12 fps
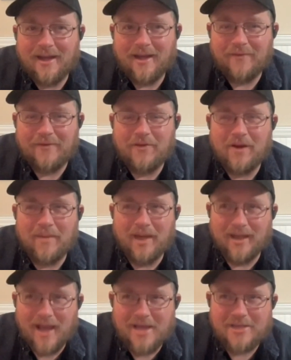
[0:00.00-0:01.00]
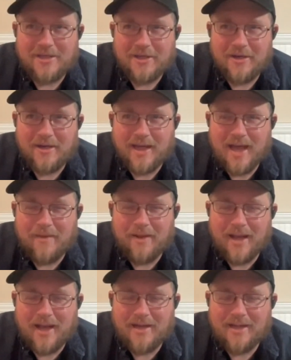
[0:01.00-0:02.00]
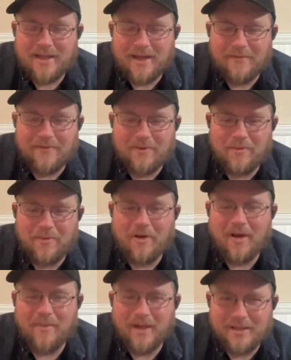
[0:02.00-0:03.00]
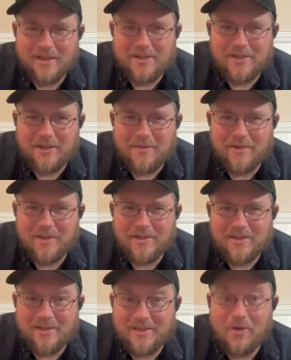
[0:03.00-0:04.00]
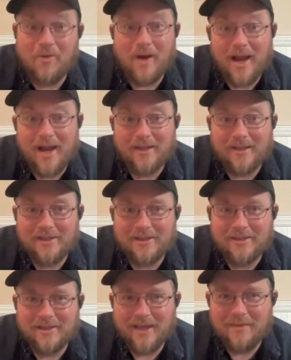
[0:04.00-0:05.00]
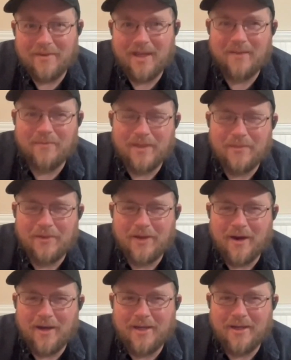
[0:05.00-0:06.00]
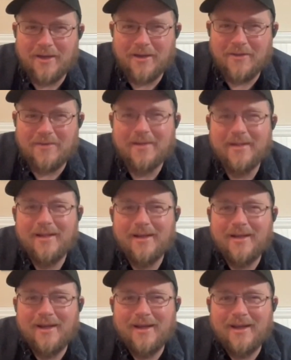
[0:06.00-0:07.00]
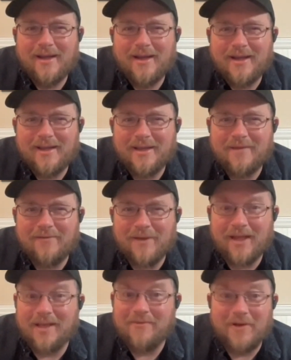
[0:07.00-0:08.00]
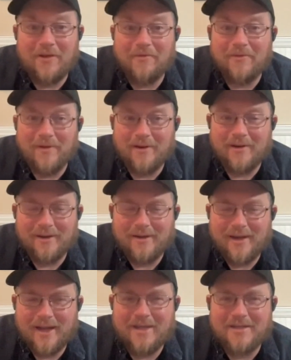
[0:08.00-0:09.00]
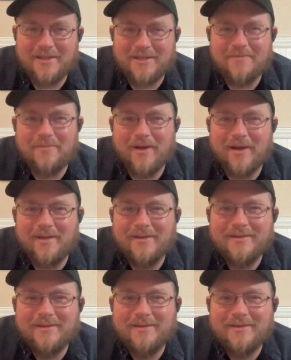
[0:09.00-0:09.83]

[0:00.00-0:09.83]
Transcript: a few I met last year at a Comic-Con, and then a few more I met this year. But it's so wild because it's like meeting people you already know that you feel like you've known for ages, but